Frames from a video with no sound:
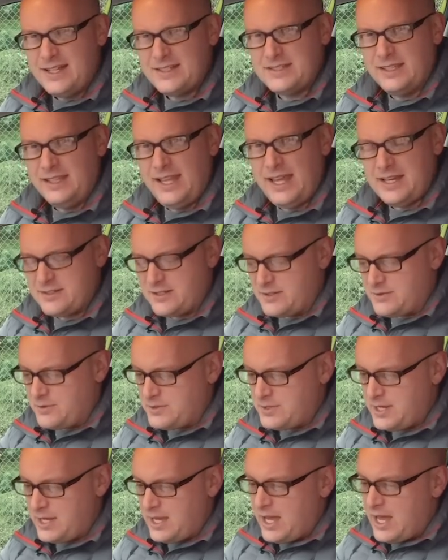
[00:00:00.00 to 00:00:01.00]
That's a Lexus,
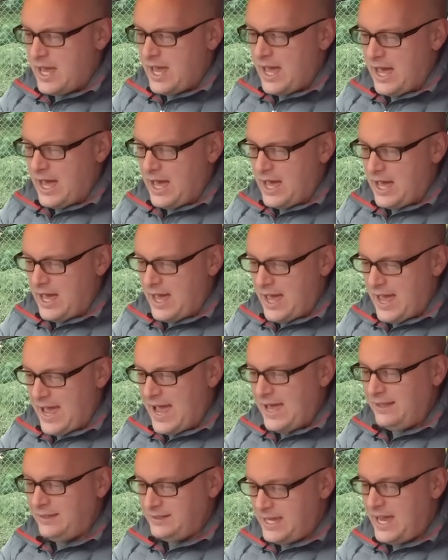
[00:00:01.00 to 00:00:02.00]
wasn't it?
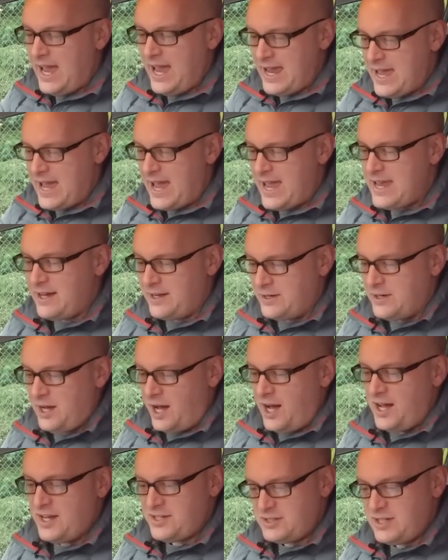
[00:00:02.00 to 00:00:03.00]
LKA and
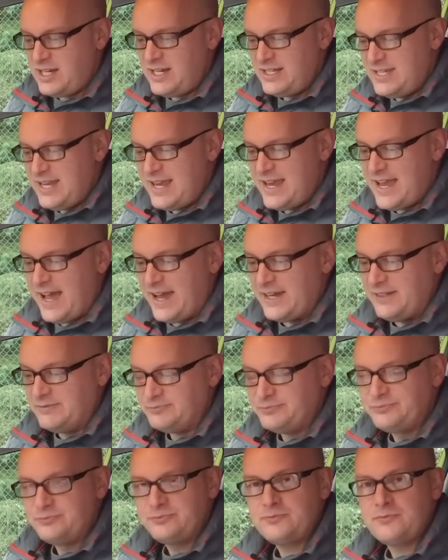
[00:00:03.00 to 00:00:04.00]
RCTA.
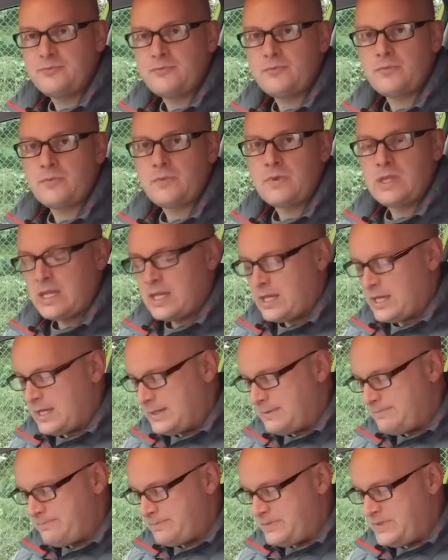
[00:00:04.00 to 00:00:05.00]

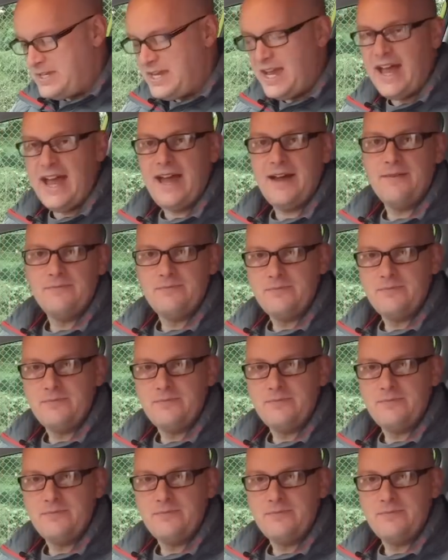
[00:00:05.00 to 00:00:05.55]
Yeah.